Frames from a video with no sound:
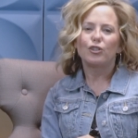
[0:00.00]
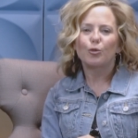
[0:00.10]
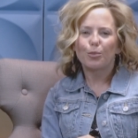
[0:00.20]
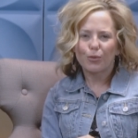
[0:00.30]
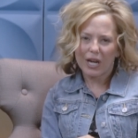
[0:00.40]

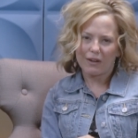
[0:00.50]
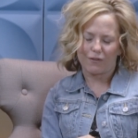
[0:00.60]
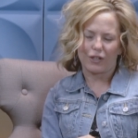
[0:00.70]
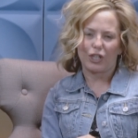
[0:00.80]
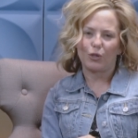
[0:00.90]
to pray
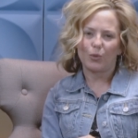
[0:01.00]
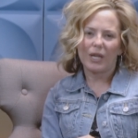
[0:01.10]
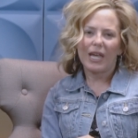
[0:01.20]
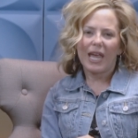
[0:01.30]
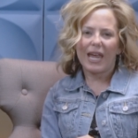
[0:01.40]
for you
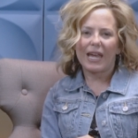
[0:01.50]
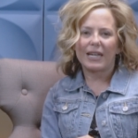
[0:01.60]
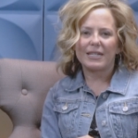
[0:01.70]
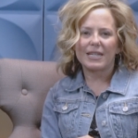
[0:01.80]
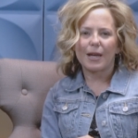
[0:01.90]

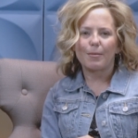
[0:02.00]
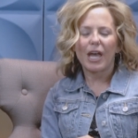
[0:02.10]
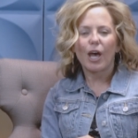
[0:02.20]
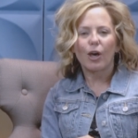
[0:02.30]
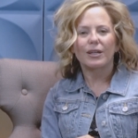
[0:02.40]
and um,
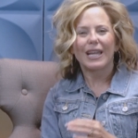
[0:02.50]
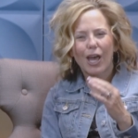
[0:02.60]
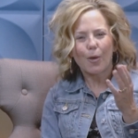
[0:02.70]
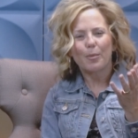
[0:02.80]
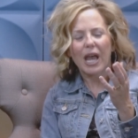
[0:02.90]
help,
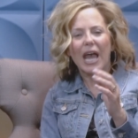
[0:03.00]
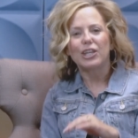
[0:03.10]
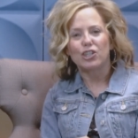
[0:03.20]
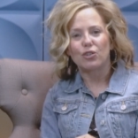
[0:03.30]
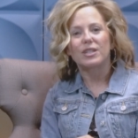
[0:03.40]
help
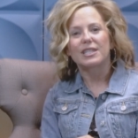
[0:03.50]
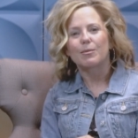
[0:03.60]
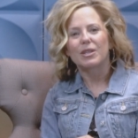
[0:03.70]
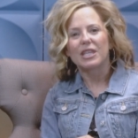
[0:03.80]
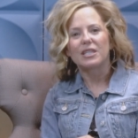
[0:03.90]
guide you to
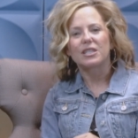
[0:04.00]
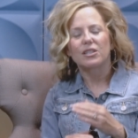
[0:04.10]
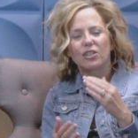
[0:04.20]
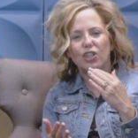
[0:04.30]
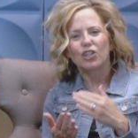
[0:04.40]
some of
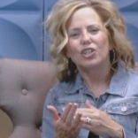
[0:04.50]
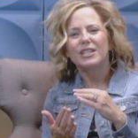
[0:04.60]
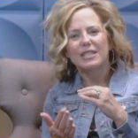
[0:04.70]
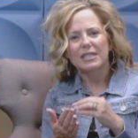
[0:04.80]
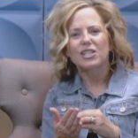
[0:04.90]
these
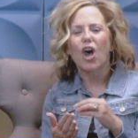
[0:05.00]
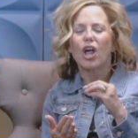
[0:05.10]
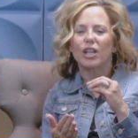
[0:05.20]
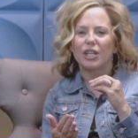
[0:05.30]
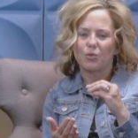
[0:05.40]
good,
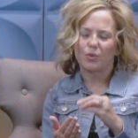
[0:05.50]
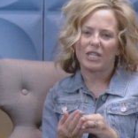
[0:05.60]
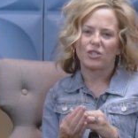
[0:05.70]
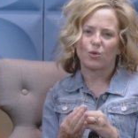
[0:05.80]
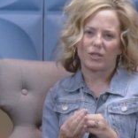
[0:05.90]
solid
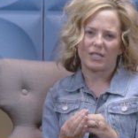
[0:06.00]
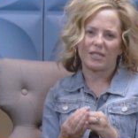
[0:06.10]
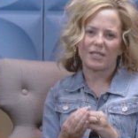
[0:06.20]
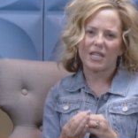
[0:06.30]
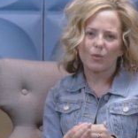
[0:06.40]

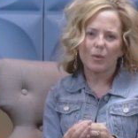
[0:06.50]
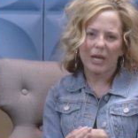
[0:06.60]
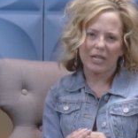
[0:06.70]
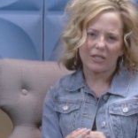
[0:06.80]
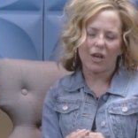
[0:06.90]
resources that
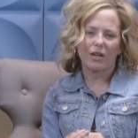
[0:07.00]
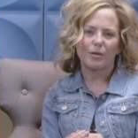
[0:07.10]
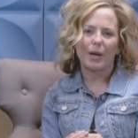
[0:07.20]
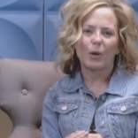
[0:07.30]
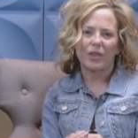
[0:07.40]
Rebecca
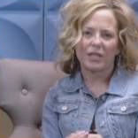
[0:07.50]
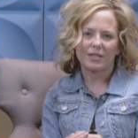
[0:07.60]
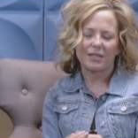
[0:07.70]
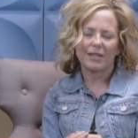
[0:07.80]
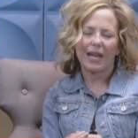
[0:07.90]
talked about with
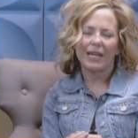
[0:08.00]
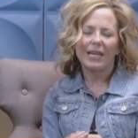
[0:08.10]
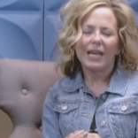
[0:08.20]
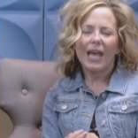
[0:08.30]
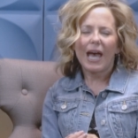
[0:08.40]
us today.
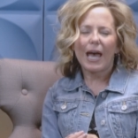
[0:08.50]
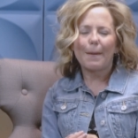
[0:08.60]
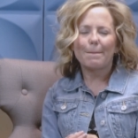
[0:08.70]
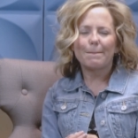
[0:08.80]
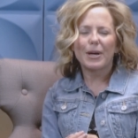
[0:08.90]

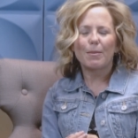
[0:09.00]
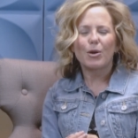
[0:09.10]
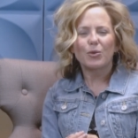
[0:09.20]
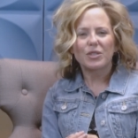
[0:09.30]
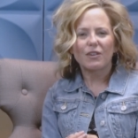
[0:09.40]
Um, but
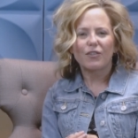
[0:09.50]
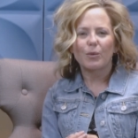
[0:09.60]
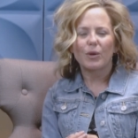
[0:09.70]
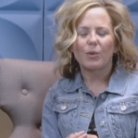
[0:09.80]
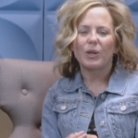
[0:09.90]
mostly,
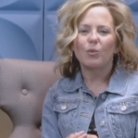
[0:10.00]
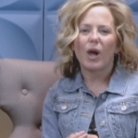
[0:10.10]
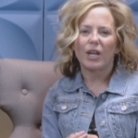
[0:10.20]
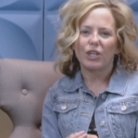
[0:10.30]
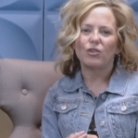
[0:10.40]
friend, what we
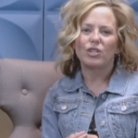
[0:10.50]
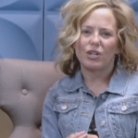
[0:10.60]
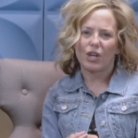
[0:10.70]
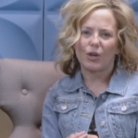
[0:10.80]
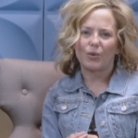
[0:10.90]
want you
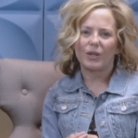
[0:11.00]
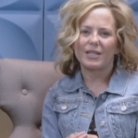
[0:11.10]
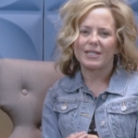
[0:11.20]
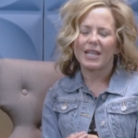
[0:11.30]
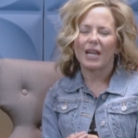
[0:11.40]
to know
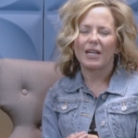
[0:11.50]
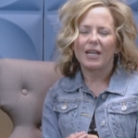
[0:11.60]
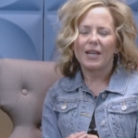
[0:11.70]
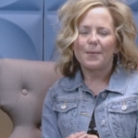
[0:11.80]
is that